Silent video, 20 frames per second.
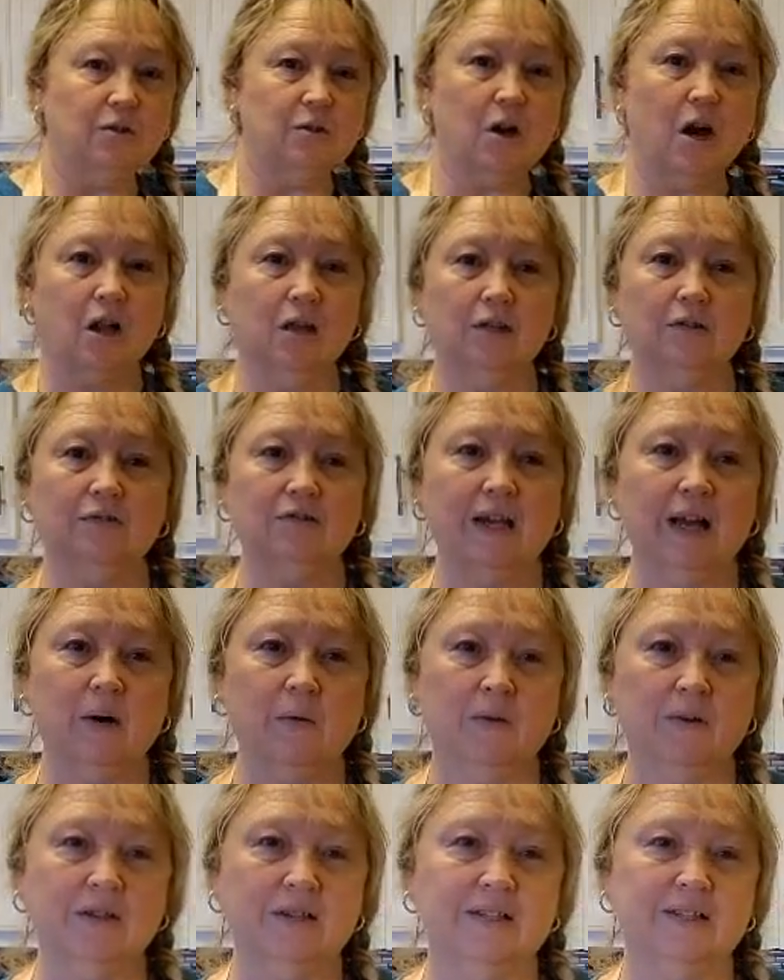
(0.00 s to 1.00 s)
do
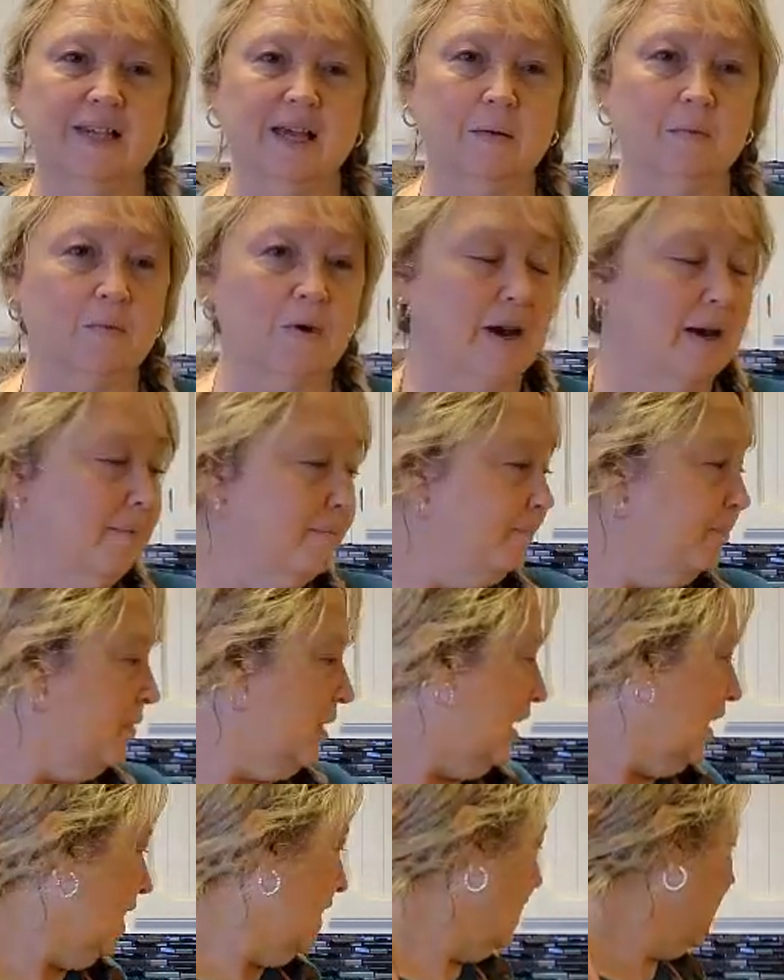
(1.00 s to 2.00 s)
cauliflower the same way.
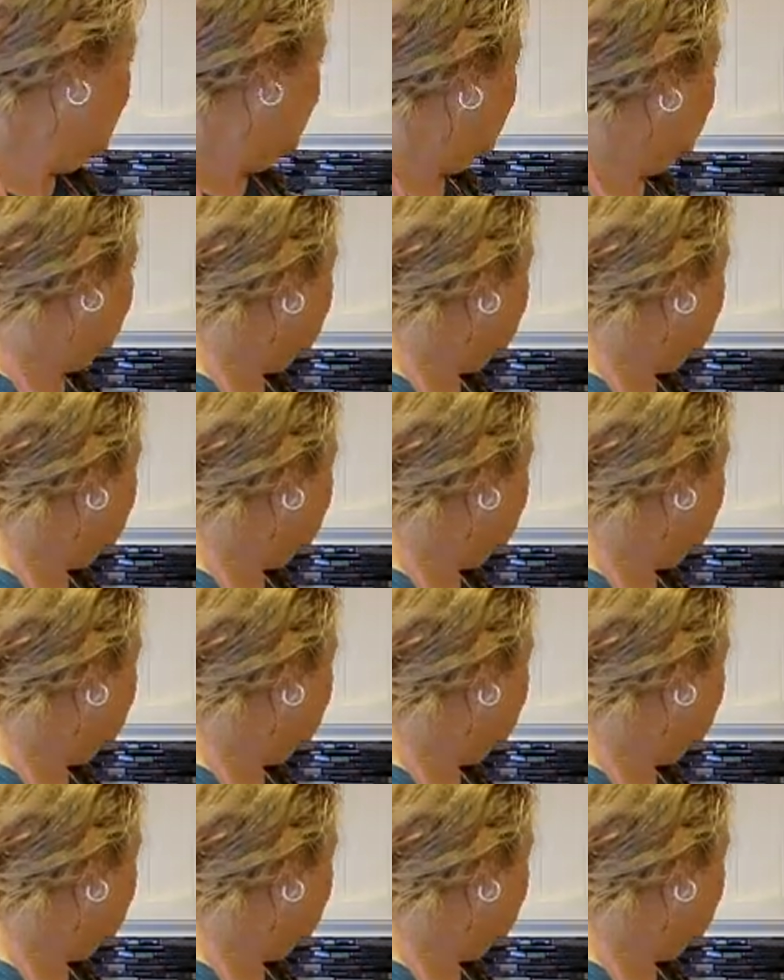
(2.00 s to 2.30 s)
And